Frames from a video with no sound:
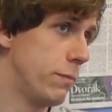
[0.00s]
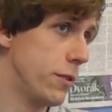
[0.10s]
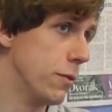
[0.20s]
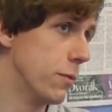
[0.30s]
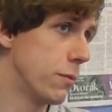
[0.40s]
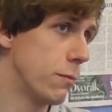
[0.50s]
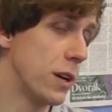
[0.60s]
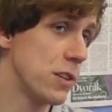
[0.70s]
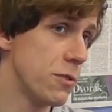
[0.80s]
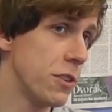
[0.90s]
due.
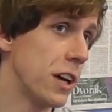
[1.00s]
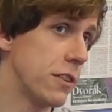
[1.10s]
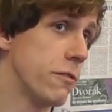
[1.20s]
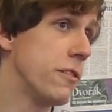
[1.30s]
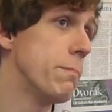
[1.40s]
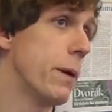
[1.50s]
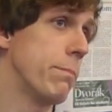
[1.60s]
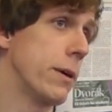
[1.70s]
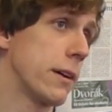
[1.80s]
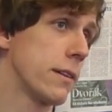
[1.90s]
When should you get your
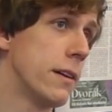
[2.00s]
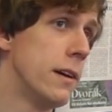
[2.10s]
feedback back?